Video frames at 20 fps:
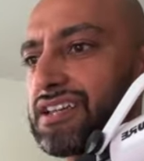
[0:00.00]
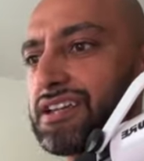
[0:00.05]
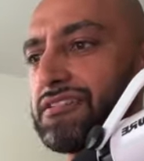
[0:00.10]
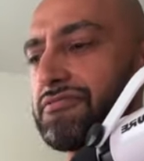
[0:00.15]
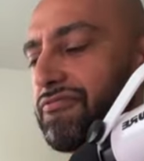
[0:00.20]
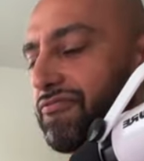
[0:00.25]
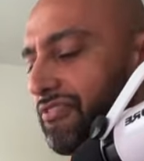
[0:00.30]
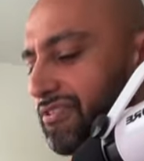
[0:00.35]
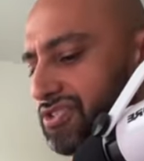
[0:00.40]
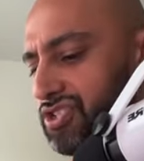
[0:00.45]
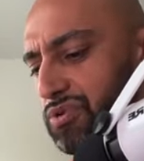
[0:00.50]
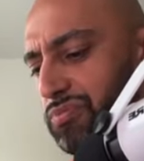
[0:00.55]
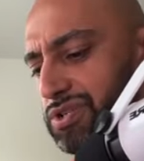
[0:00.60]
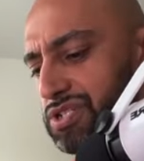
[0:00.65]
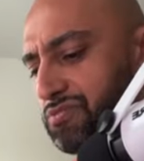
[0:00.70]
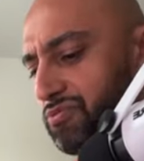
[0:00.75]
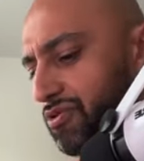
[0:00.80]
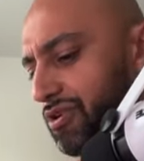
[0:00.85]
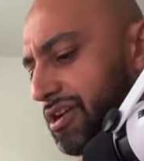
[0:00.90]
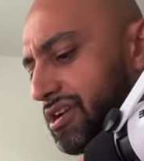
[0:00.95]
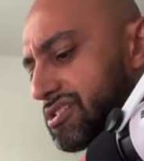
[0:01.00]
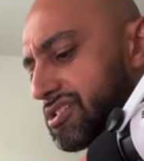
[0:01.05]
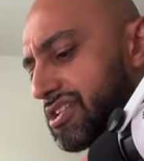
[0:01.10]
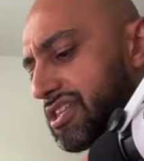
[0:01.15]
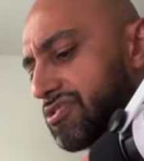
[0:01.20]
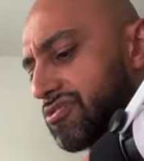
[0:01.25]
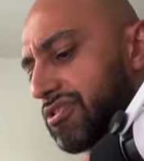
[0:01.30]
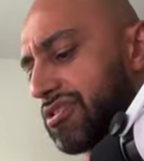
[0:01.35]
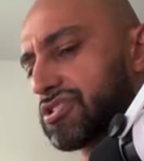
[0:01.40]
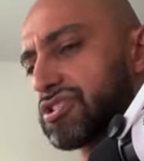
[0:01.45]
You're going to feel so much more
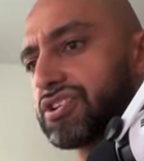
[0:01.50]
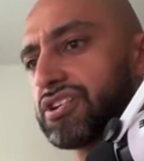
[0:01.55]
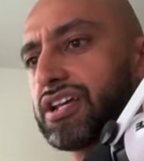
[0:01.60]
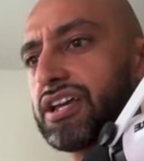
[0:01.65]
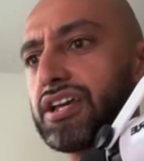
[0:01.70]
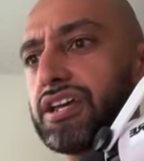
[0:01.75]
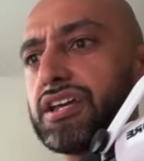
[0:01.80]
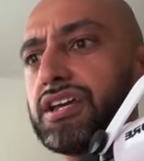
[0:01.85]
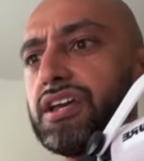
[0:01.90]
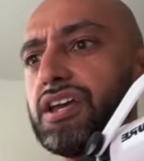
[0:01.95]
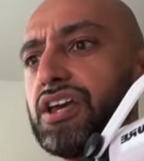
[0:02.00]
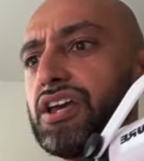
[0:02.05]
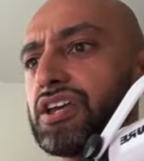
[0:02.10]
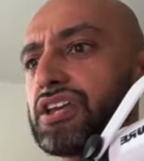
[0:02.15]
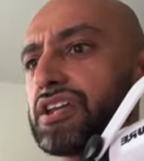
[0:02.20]
energy throughout your day.